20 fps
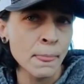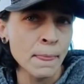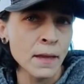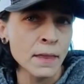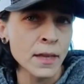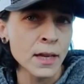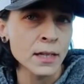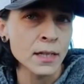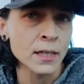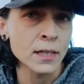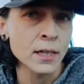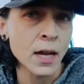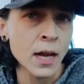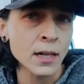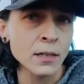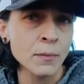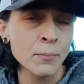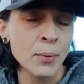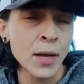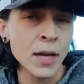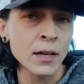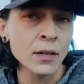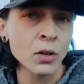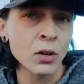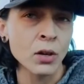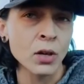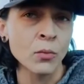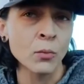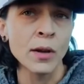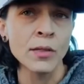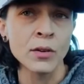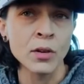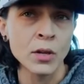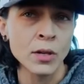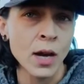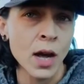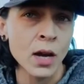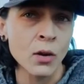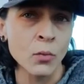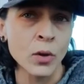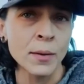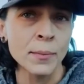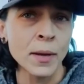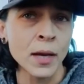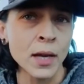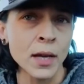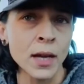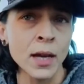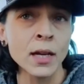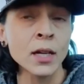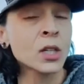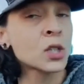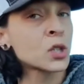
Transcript: and that does not depend on whether or not we pay an